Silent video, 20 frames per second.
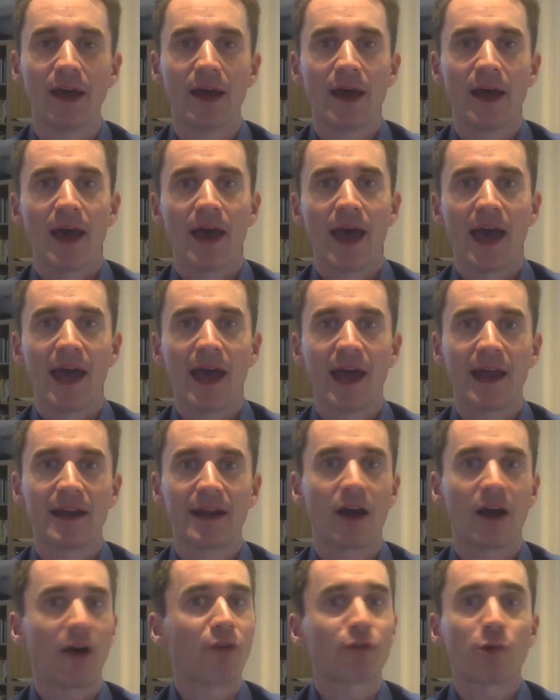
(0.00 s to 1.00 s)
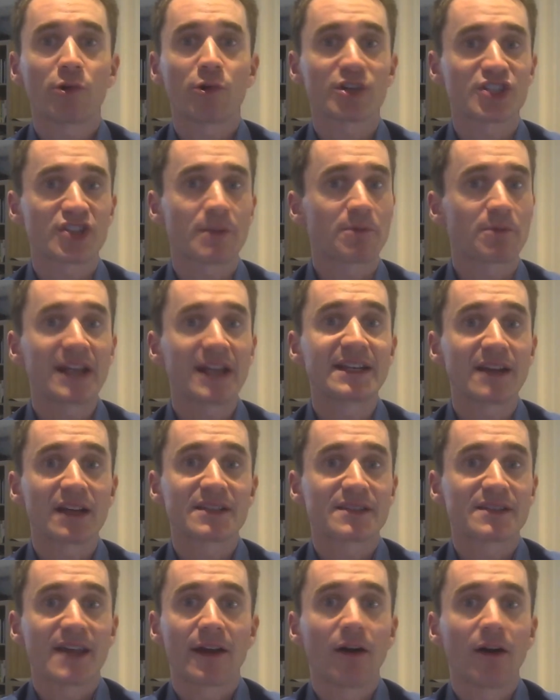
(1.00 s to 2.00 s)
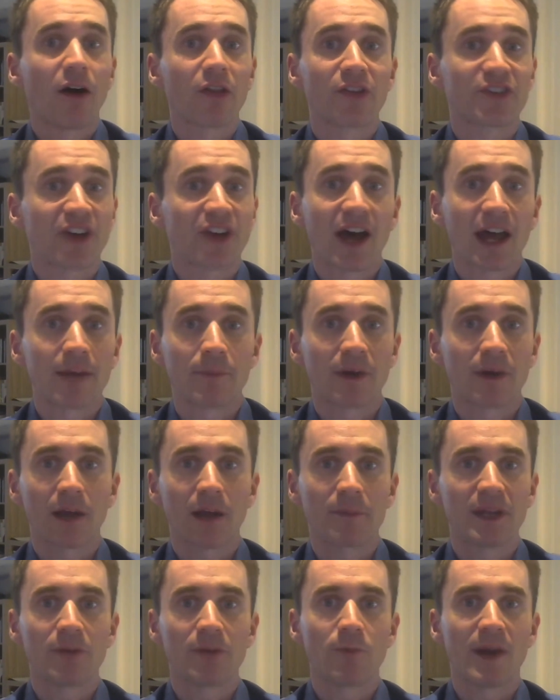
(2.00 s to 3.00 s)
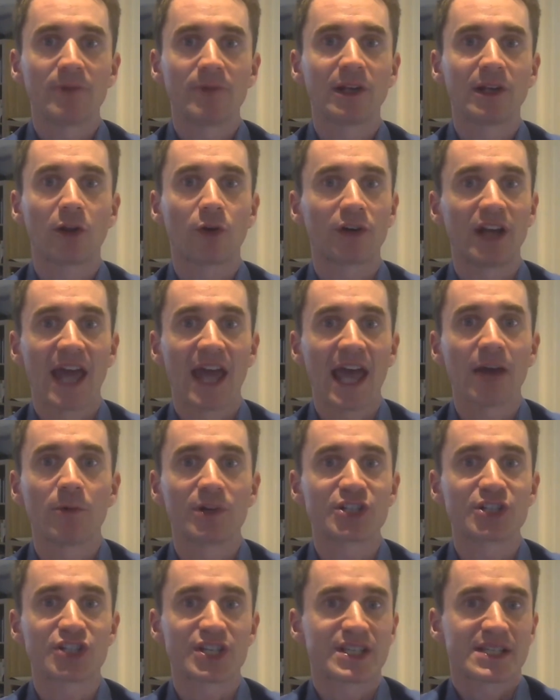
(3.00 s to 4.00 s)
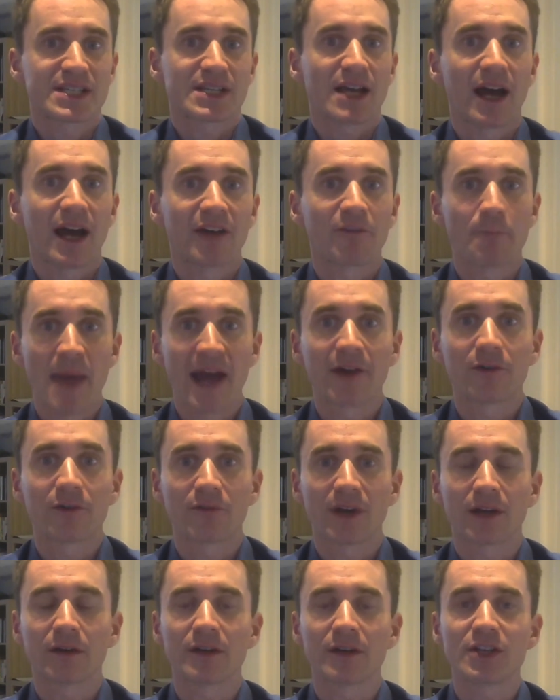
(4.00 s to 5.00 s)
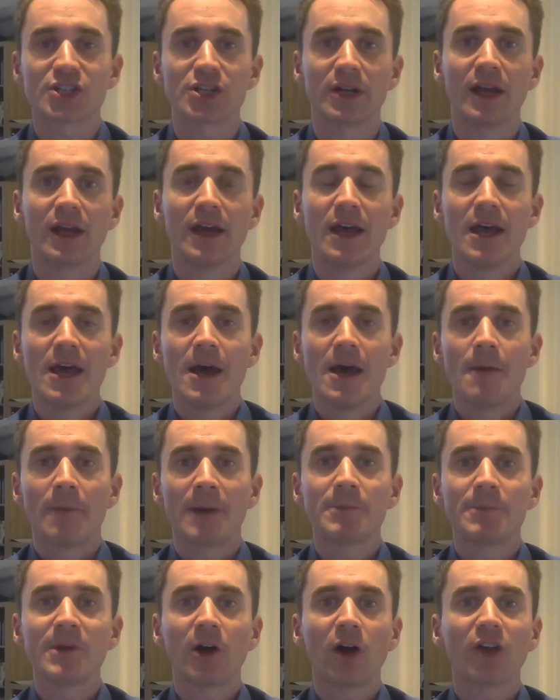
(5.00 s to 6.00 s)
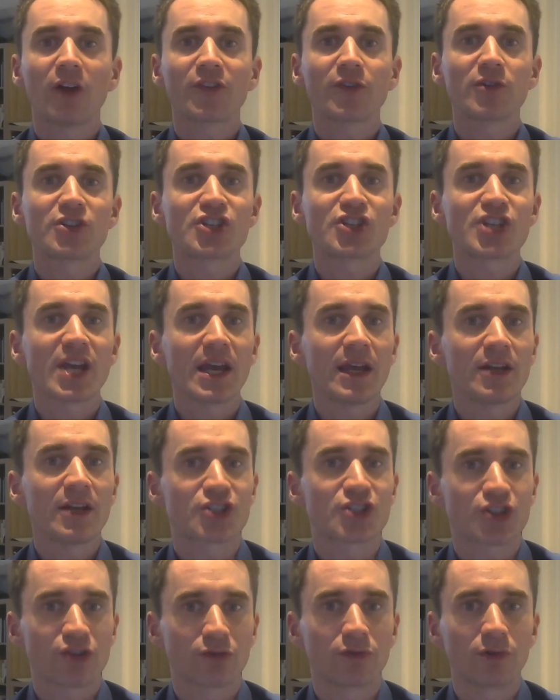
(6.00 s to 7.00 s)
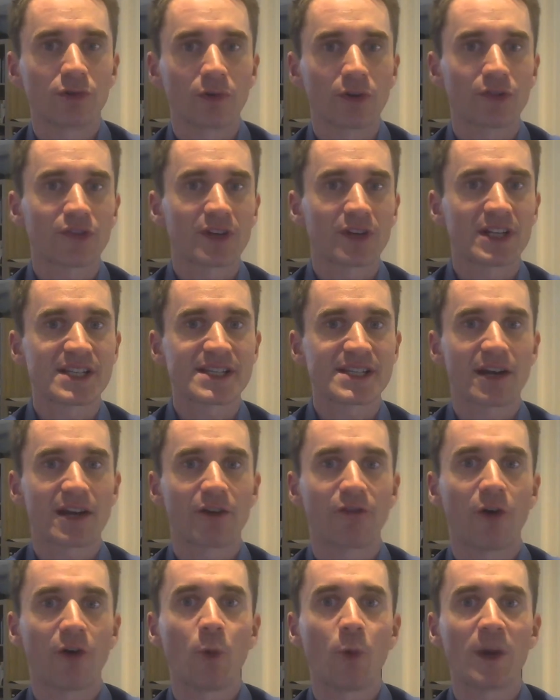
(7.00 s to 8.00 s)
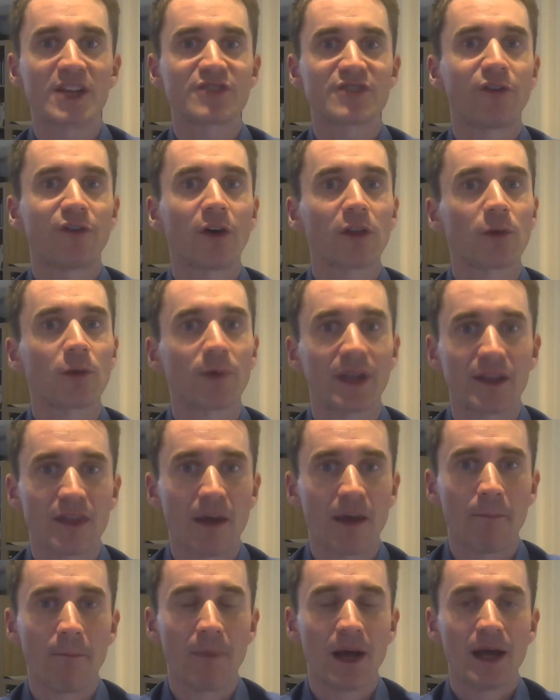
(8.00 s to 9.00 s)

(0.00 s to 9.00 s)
And of course, the brain does that all the time. I mean, when we learn language, it's a kind of pattern recognition. But we also change the rules instead of always following them.